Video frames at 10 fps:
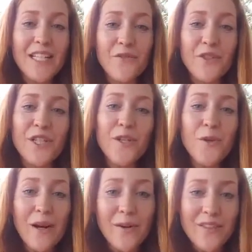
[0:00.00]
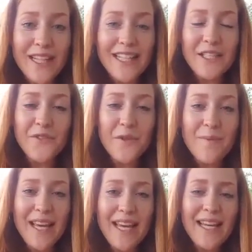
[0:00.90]
is for you, however that is for
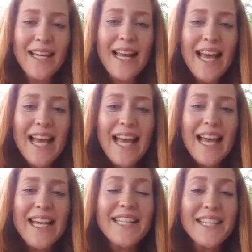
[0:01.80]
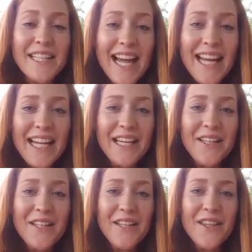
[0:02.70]
me, is like
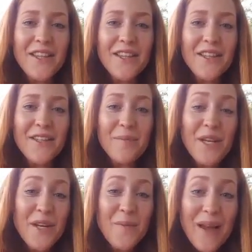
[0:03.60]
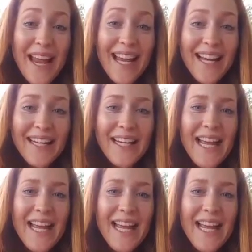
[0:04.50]
Peter Pan.